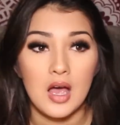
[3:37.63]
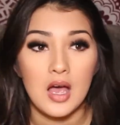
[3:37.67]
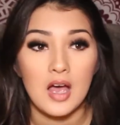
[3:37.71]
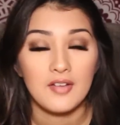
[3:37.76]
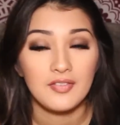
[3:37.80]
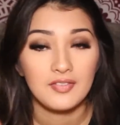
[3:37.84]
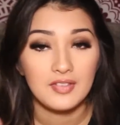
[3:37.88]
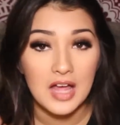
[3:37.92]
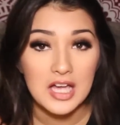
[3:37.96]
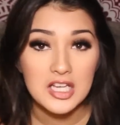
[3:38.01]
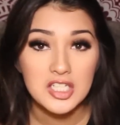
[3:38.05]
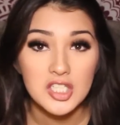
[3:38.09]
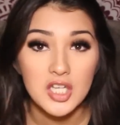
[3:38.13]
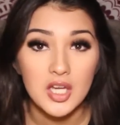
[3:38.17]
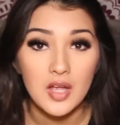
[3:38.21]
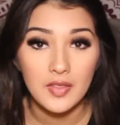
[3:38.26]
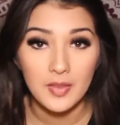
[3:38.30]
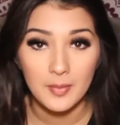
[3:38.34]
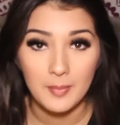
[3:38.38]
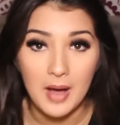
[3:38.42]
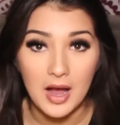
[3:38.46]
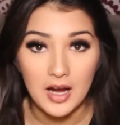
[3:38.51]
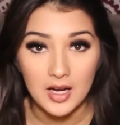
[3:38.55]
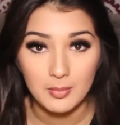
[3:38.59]
A flashlight
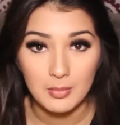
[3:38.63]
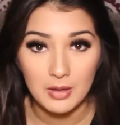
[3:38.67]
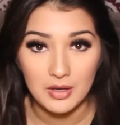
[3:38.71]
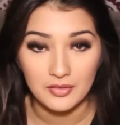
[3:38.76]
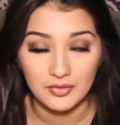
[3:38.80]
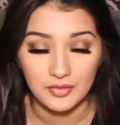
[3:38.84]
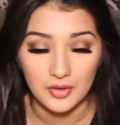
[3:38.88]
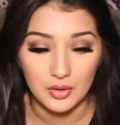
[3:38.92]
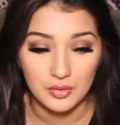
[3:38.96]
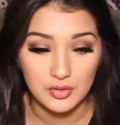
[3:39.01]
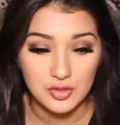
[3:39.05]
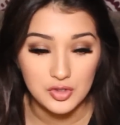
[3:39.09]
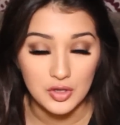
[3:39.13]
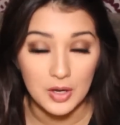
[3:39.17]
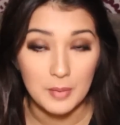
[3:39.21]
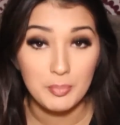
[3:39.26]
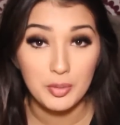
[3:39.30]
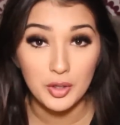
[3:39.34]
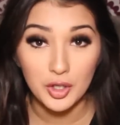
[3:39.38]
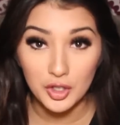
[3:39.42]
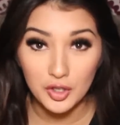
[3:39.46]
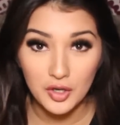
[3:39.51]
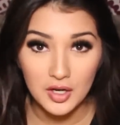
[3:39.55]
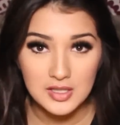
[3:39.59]
on the back of my phone. So I
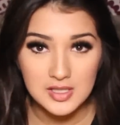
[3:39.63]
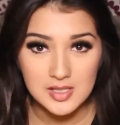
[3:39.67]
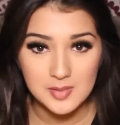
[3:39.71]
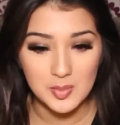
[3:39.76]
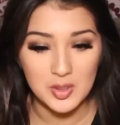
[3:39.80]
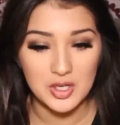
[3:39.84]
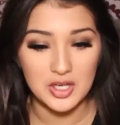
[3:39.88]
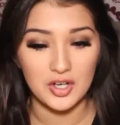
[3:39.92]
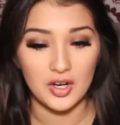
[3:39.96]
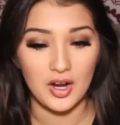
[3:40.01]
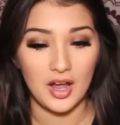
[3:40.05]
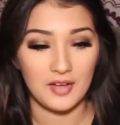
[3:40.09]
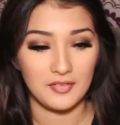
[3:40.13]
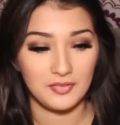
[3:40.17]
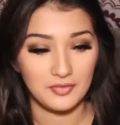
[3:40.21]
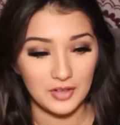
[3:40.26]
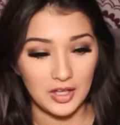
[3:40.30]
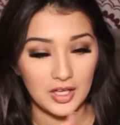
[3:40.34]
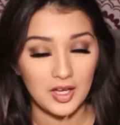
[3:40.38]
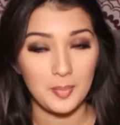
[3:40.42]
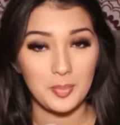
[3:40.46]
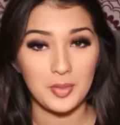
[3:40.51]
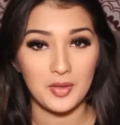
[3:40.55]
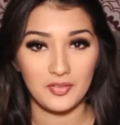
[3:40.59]
put her on speaker, I
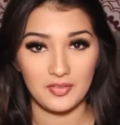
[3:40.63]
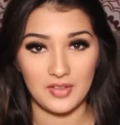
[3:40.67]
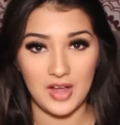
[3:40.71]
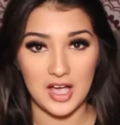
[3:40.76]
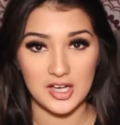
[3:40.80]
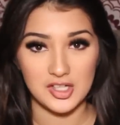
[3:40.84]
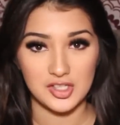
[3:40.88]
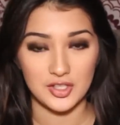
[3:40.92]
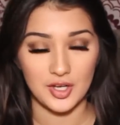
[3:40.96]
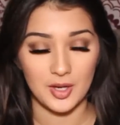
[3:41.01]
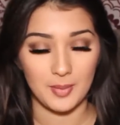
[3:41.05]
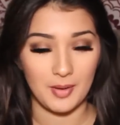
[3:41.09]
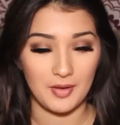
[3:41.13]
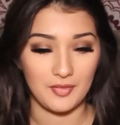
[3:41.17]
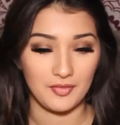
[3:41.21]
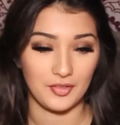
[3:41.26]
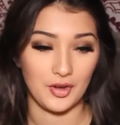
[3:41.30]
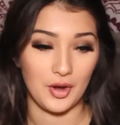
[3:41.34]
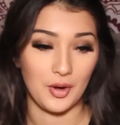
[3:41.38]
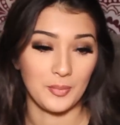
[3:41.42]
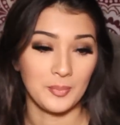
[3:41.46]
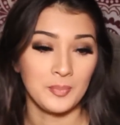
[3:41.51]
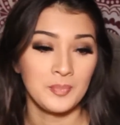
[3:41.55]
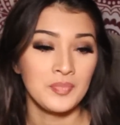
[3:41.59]
flick up the flashlight on my
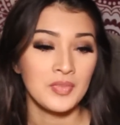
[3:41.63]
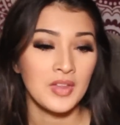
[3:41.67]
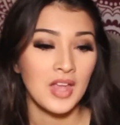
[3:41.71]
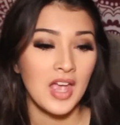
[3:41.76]
phone,